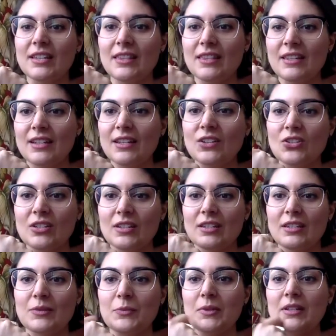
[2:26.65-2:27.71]
that
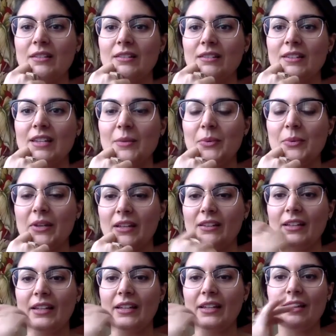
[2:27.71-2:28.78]
she's been keeping
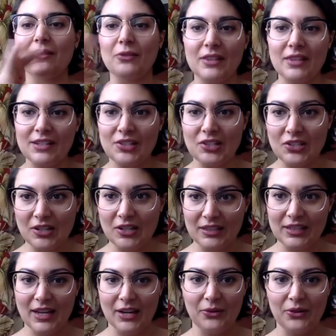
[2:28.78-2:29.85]
like everything just on the
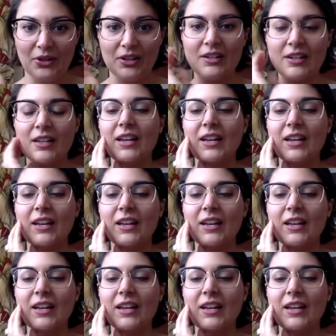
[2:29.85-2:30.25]
counter,